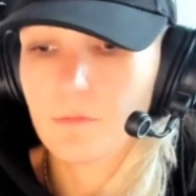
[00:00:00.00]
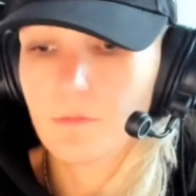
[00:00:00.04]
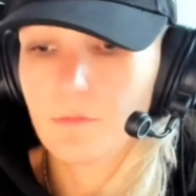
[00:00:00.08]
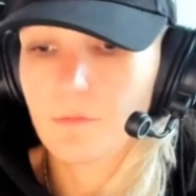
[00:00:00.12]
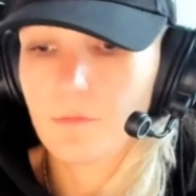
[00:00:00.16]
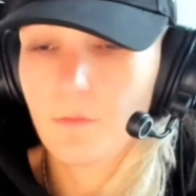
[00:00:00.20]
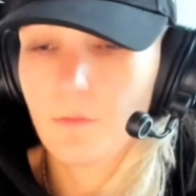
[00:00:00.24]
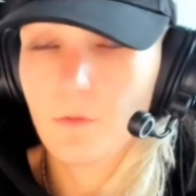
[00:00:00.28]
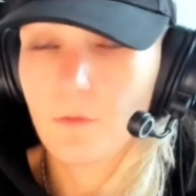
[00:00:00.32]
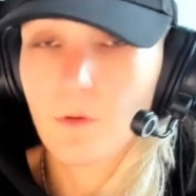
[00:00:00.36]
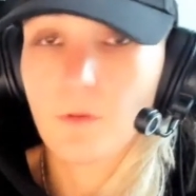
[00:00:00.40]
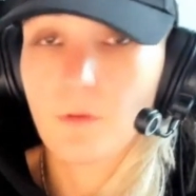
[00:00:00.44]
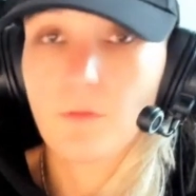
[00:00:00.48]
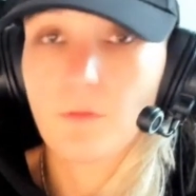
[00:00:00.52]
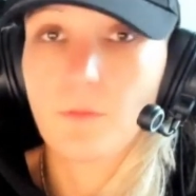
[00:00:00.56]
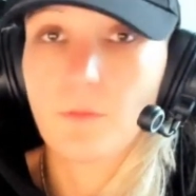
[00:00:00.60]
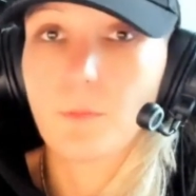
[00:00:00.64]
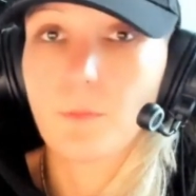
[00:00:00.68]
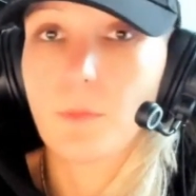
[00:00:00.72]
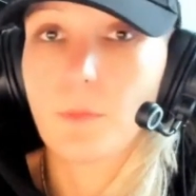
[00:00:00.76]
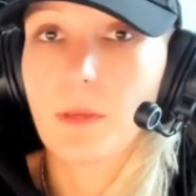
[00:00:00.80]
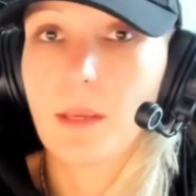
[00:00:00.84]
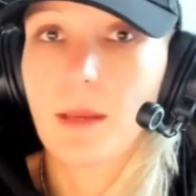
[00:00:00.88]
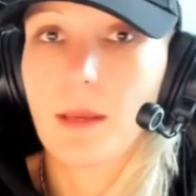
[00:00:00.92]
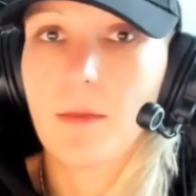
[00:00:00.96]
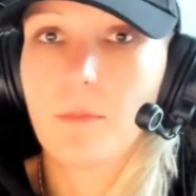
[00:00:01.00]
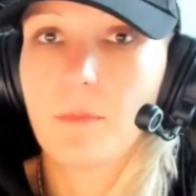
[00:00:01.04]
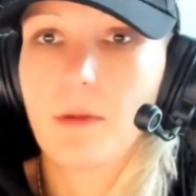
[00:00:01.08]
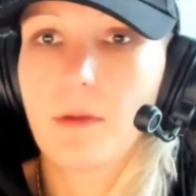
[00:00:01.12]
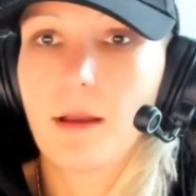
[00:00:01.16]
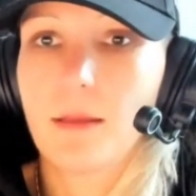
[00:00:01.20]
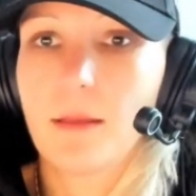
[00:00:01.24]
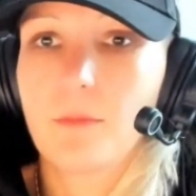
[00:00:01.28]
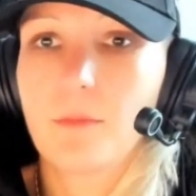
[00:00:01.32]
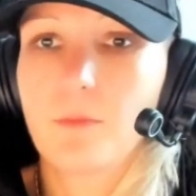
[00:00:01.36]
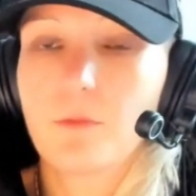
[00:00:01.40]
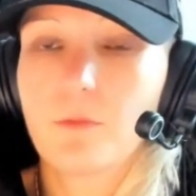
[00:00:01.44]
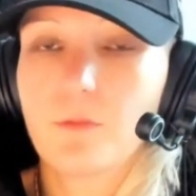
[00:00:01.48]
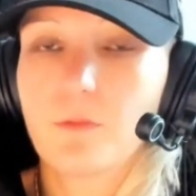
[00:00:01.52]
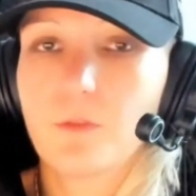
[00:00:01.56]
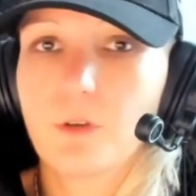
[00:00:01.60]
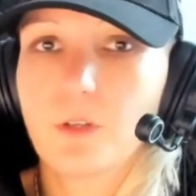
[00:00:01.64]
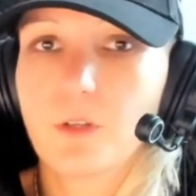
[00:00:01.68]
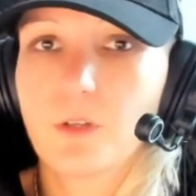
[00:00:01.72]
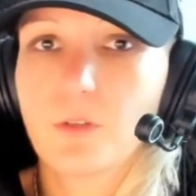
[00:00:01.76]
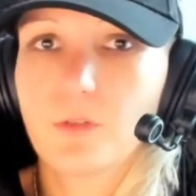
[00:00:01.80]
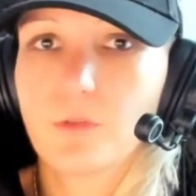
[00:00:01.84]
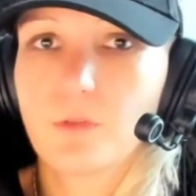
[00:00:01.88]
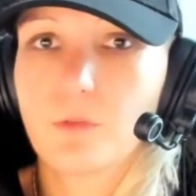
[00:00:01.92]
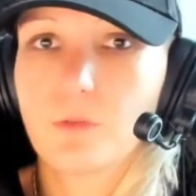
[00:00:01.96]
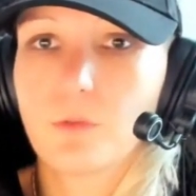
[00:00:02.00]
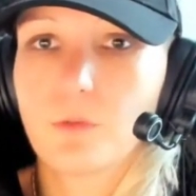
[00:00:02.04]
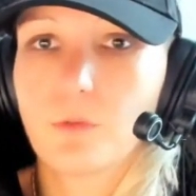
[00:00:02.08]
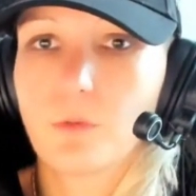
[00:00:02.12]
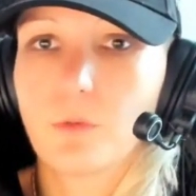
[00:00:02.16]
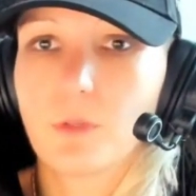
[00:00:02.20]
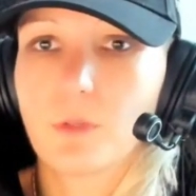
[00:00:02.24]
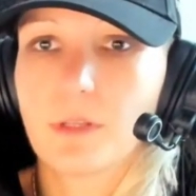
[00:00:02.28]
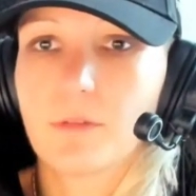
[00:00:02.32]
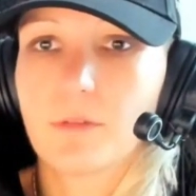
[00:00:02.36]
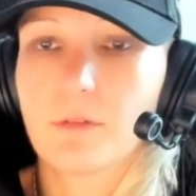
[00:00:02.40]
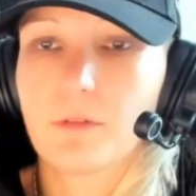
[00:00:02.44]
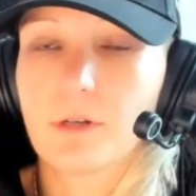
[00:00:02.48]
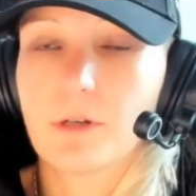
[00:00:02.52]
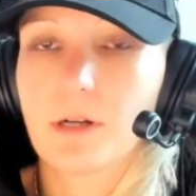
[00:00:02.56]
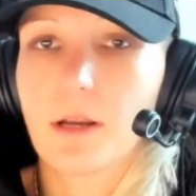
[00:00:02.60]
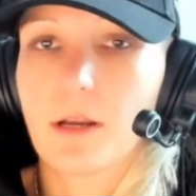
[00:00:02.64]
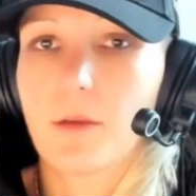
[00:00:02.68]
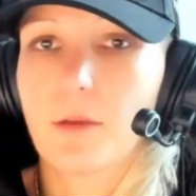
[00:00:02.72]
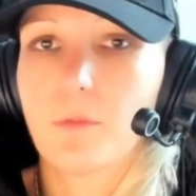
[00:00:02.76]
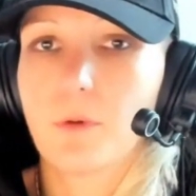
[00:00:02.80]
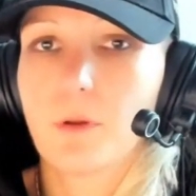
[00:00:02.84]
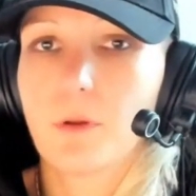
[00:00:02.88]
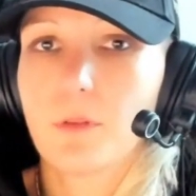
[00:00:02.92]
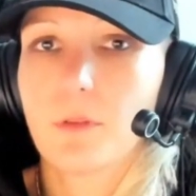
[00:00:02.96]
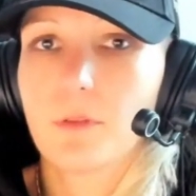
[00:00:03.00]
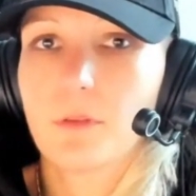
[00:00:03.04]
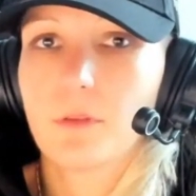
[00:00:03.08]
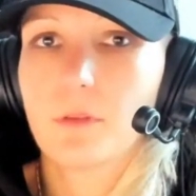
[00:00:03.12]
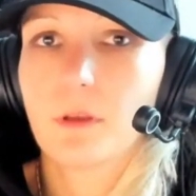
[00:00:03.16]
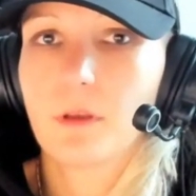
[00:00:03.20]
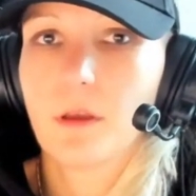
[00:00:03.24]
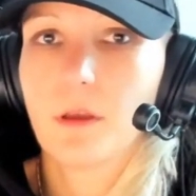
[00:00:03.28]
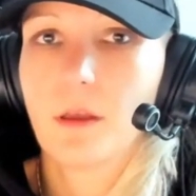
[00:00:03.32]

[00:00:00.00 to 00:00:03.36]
3 p.m., I am free to do whatever I want.